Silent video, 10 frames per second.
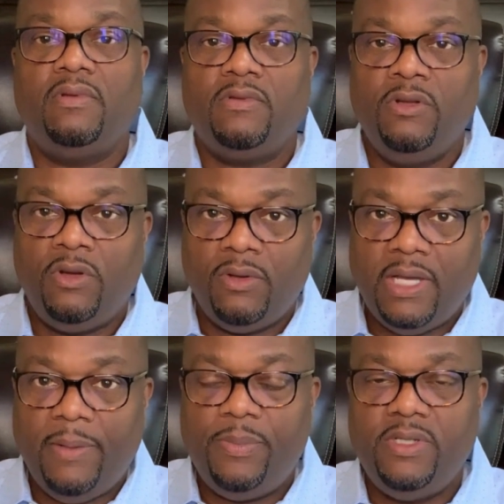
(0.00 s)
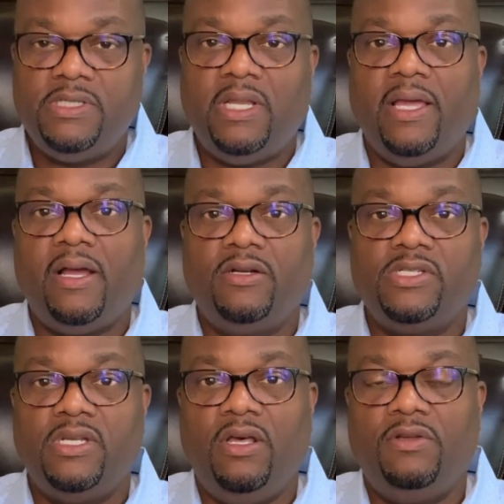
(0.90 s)
you know, companies like
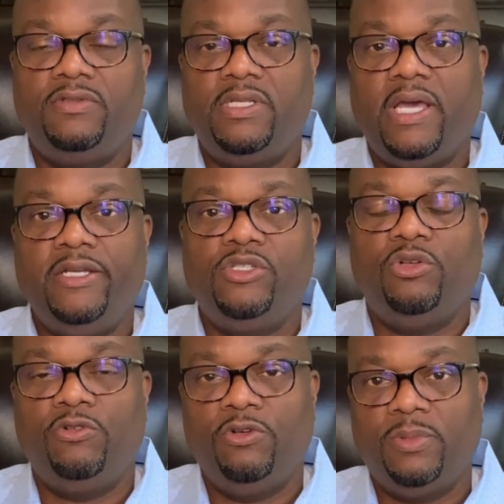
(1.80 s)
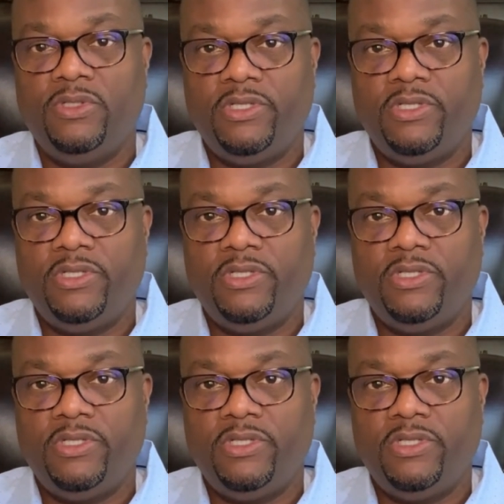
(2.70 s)
ourselves, the ISO group,